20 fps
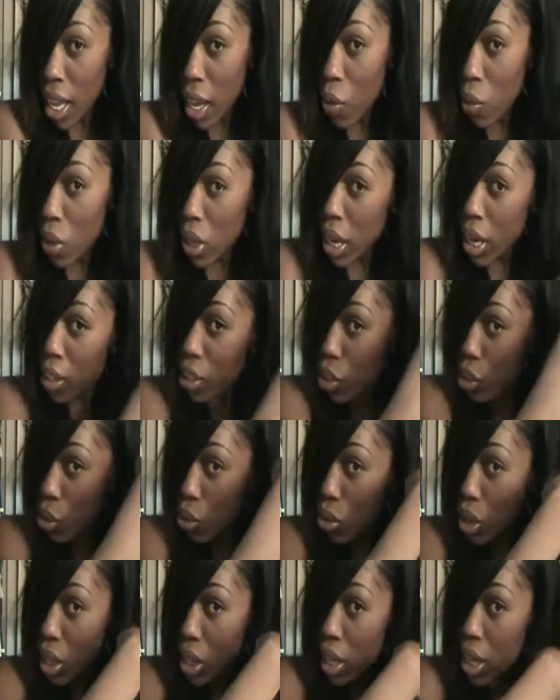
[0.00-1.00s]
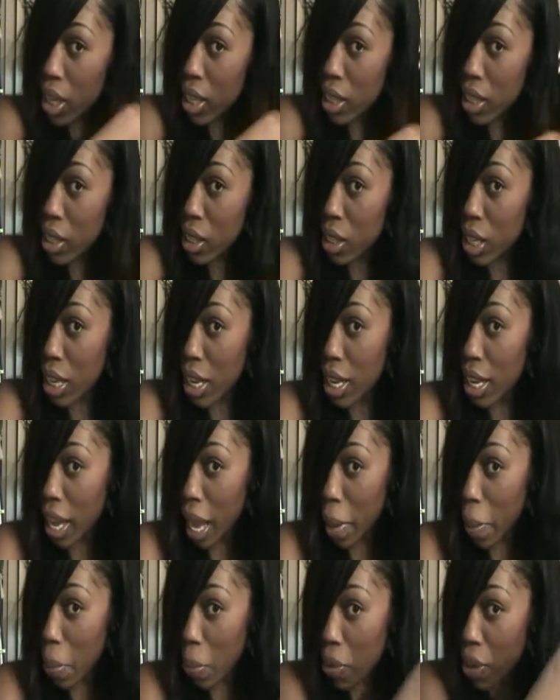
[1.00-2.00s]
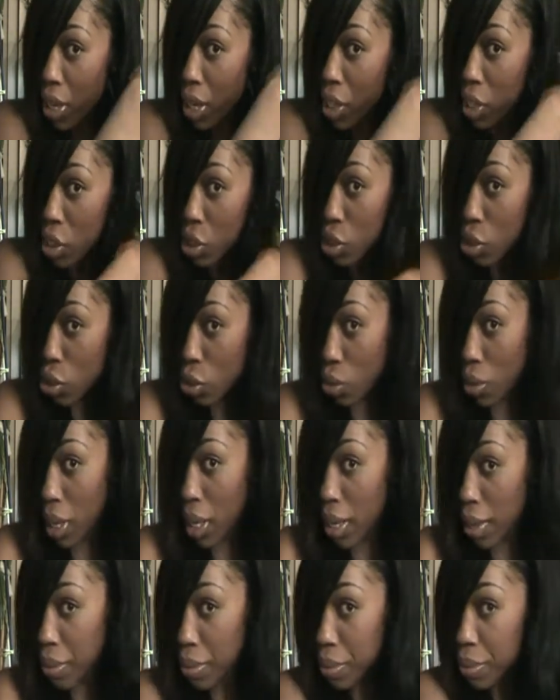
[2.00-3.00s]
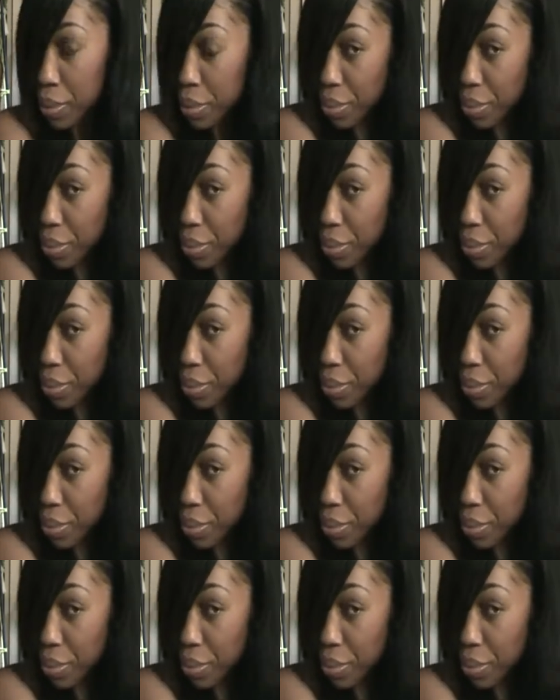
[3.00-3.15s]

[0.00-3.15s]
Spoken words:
And when I do this, I bring it to me,